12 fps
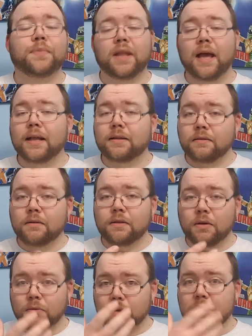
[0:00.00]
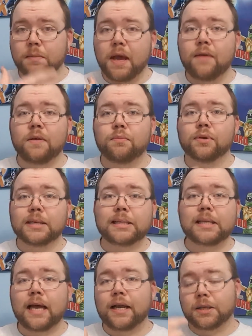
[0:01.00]
that there were some heavy
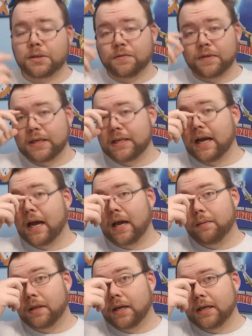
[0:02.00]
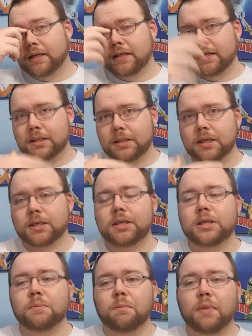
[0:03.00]
prosthetics for the time in the
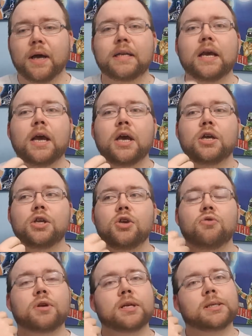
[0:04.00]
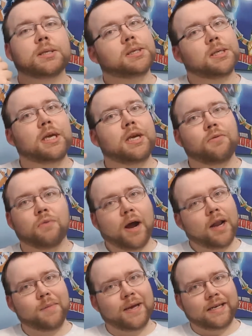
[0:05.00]
1960s, but you could see
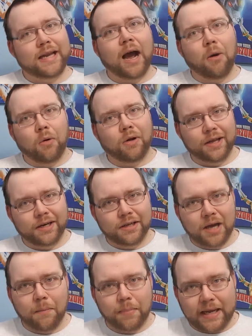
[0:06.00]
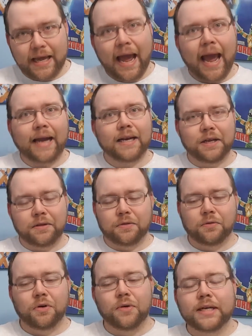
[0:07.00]
Roddy McDowall and company acting
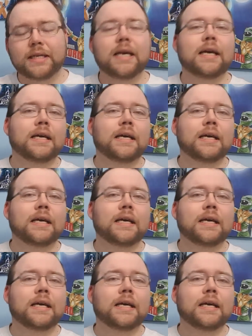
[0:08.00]
through it.